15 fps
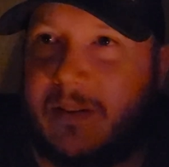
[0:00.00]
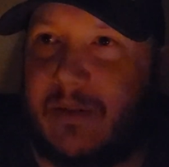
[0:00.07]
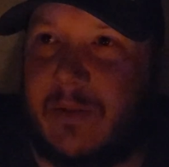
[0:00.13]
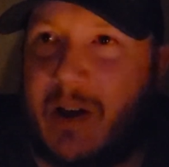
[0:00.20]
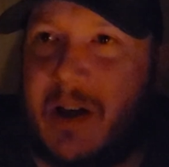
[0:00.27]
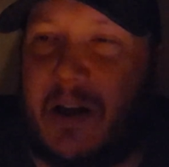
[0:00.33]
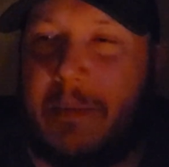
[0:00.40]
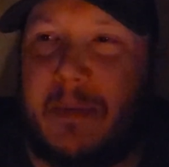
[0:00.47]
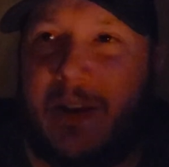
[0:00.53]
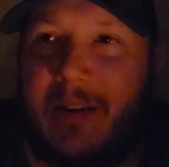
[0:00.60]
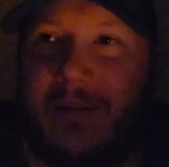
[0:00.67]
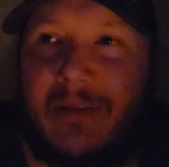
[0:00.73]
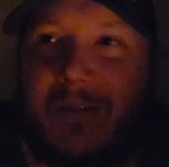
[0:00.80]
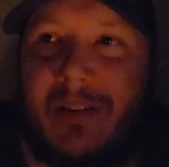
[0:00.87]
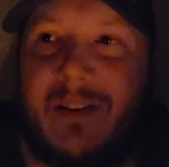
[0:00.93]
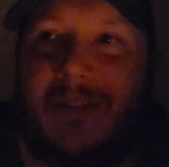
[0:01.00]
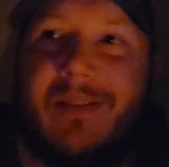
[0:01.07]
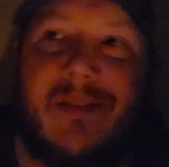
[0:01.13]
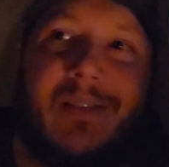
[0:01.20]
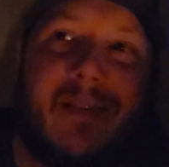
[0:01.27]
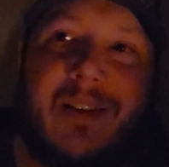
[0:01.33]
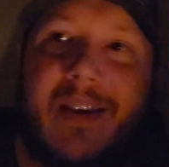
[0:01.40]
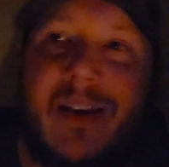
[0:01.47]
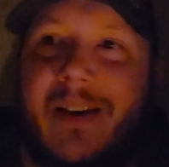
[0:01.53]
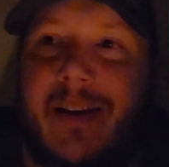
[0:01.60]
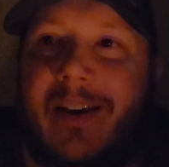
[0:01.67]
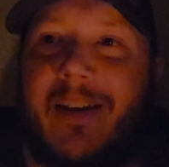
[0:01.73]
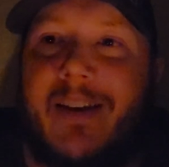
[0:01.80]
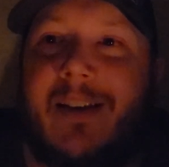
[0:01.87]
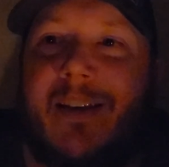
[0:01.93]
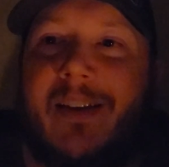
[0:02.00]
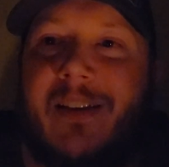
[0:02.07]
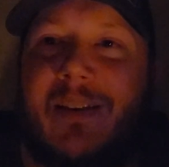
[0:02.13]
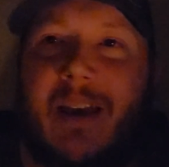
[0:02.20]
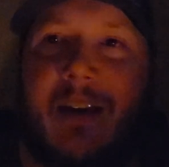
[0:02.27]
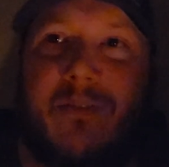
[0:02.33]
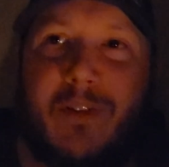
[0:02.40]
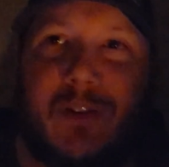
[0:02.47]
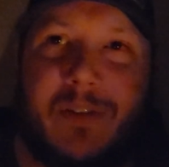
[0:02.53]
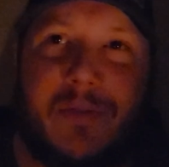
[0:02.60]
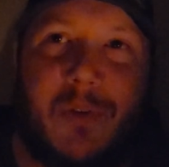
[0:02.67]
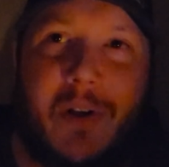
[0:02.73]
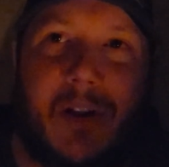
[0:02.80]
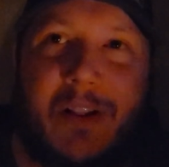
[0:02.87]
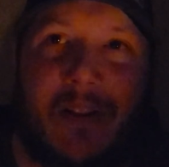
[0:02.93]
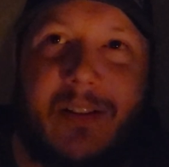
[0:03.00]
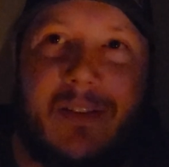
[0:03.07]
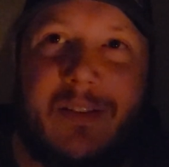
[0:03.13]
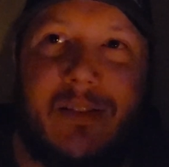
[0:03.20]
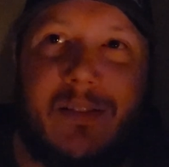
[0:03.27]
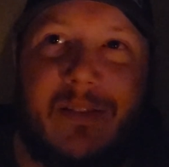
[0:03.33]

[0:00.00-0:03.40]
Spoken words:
Well, I mean, okay, first of all,